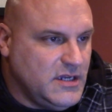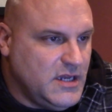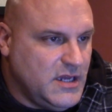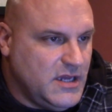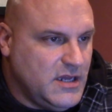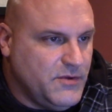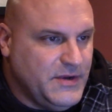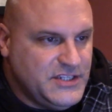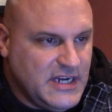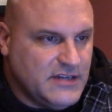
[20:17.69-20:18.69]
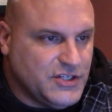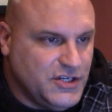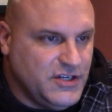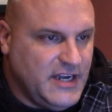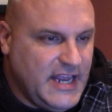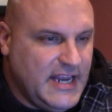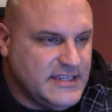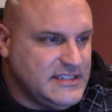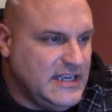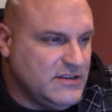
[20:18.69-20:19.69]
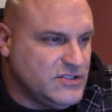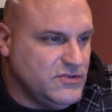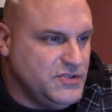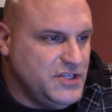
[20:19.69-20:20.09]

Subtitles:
out to her today to see how soon